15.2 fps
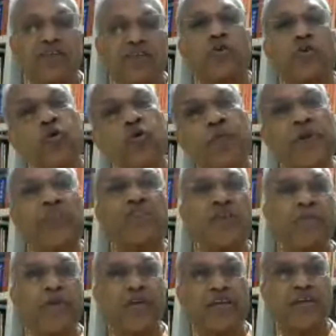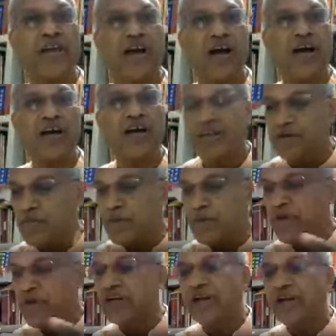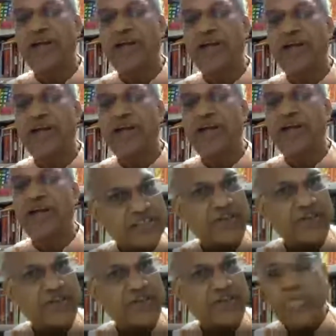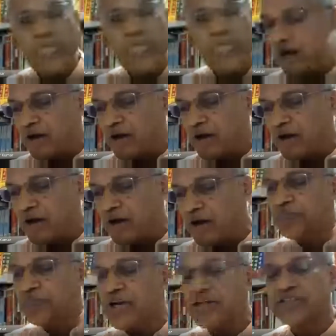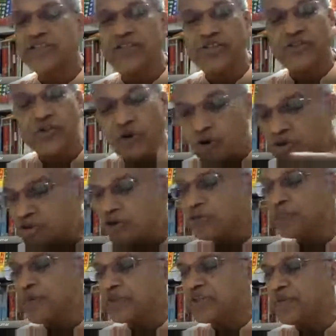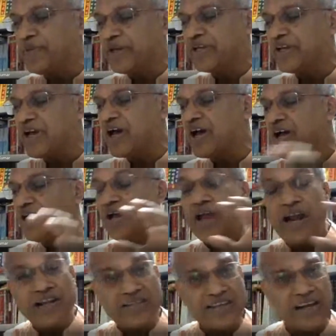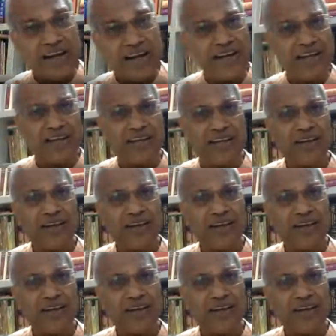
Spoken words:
through pratibhigya. Remember, and for this, Abhinavgupta's discourse on pratibhigya. And secondly,